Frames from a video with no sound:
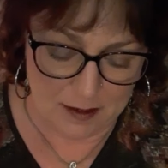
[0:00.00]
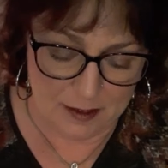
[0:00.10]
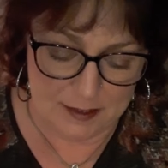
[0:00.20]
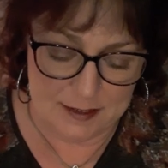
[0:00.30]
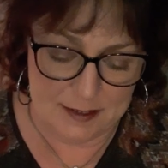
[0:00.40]

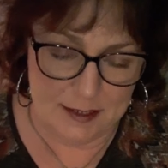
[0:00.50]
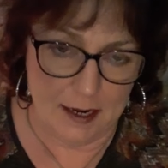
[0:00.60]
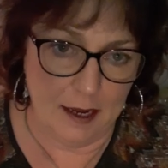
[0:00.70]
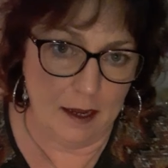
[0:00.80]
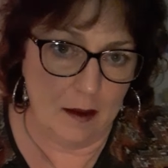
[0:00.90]
Let's see
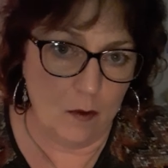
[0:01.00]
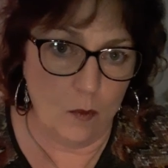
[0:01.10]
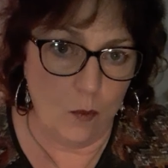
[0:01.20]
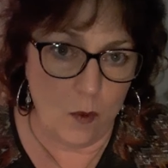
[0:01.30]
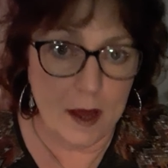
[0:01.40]

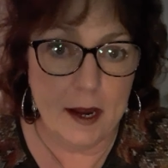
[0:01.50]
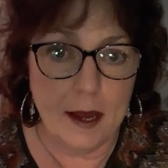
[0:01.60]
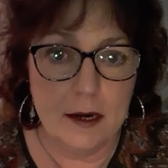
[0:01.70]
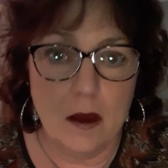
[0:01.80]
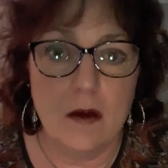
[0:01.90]
what
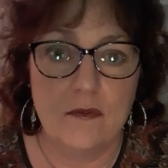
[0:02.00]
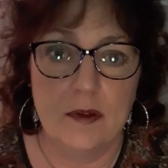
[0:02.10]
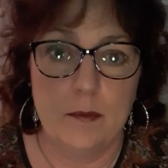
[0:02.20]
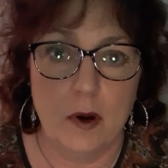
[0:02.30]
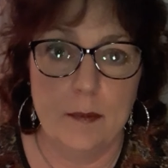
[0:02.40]
our
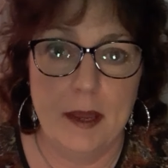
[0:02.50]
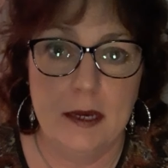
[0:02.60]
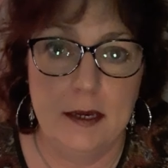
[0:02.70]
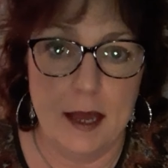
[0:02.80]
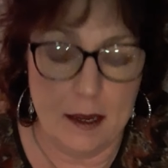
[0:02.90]
Dolphin
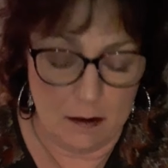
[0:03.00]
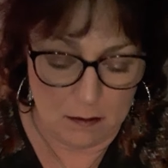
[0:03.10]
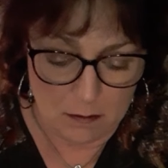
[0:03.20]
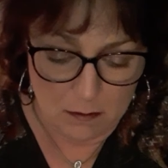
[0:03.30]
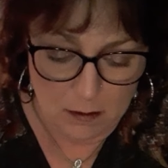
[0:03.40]
Mermaid deck
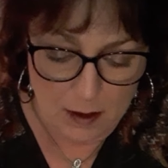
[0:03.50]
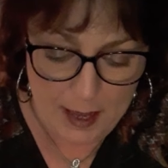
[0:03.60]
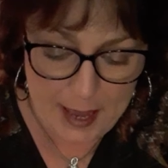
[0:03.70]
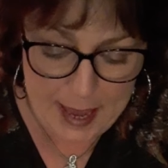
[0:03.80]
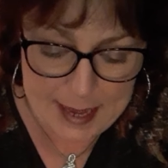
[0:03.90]

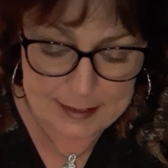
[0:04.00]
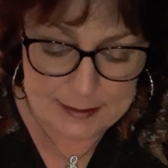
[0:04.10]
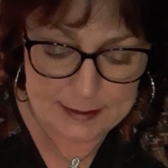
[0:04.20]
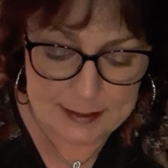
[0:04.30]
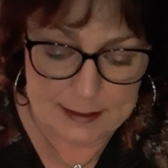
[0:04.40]

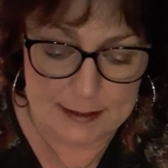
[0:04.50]
has to